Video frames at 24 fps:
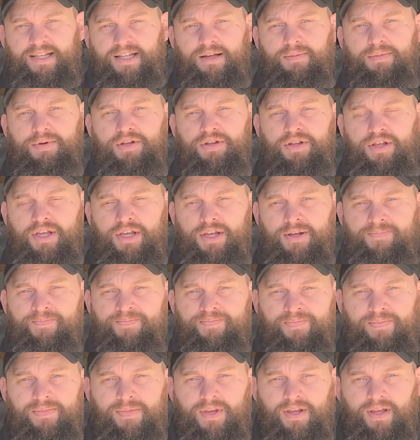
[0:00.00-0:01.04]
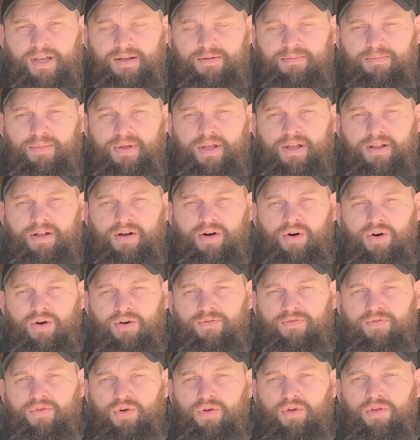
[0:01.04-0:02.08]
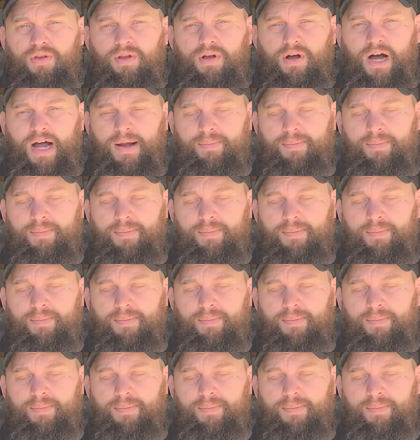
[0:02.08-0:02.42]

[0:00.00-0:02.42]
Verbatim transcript: CWD, it being harmful.